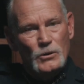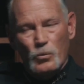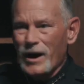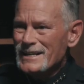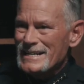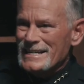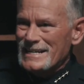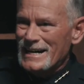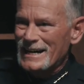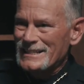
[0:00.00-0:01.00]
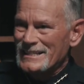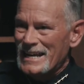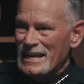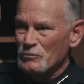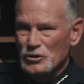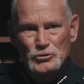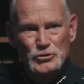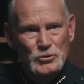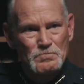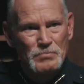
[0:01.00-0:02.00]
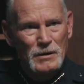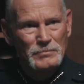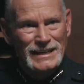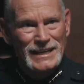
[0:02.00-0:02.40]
What in God's name were you two bumbling